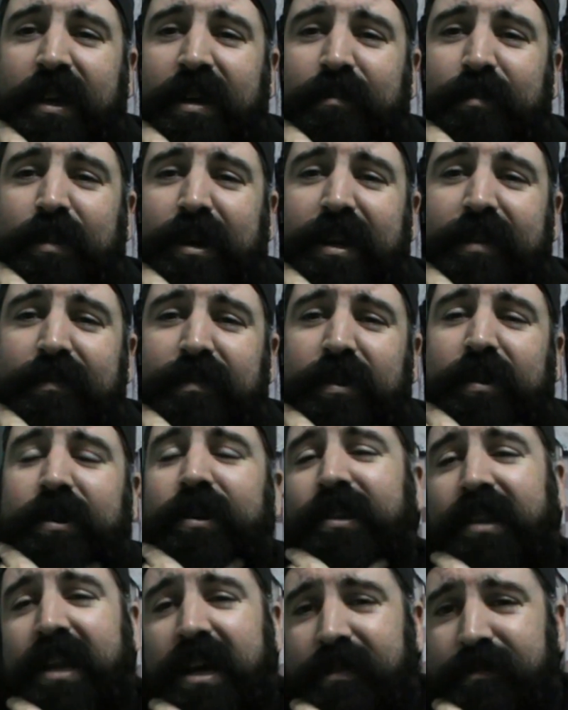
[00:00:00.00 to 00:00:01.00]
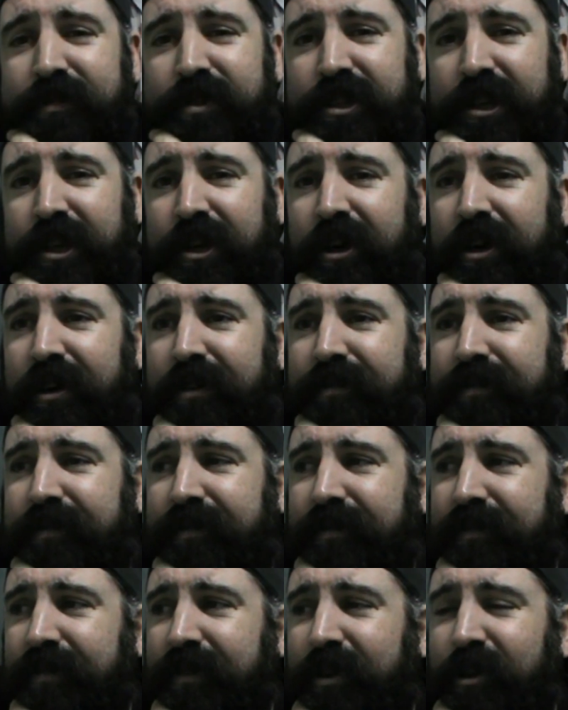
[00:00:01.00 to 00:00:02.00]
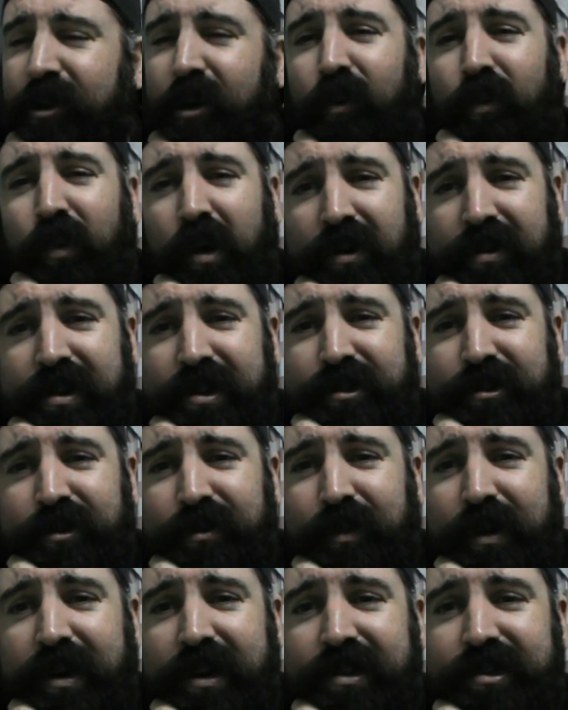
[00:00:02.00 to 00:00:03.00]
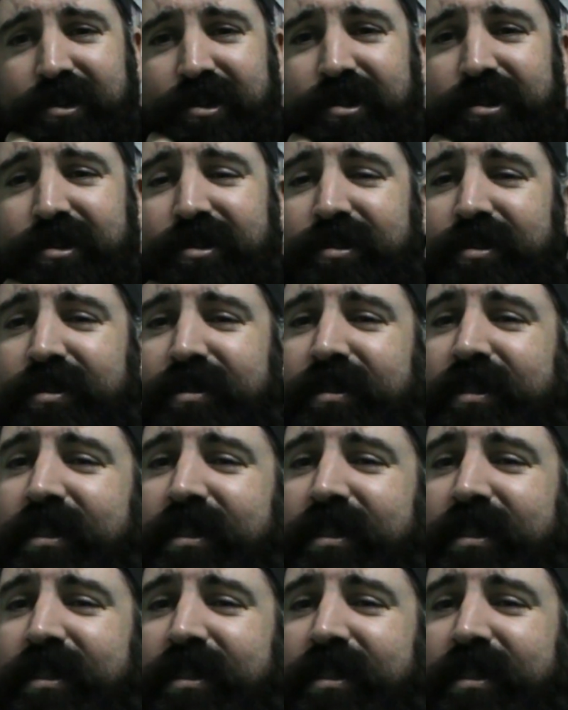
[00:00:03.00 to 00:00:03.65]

But if you can laugh shit off, not worry too much,